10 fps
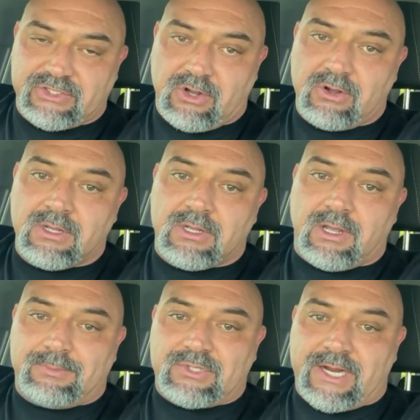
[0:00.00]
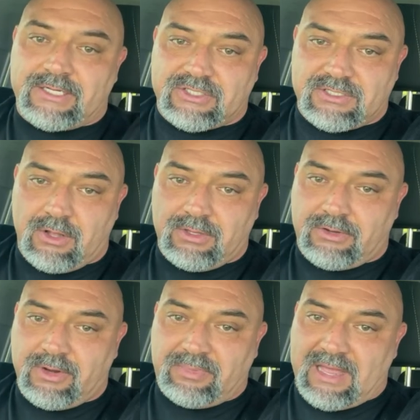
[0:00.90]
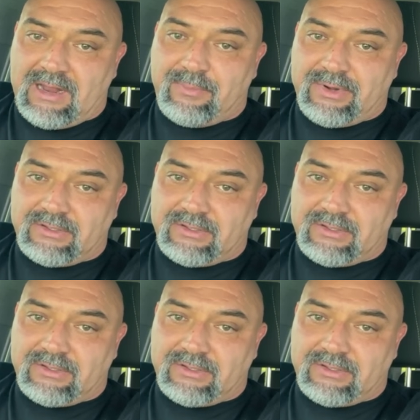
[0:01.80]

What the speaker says: So I'm trying to slowly creep that up,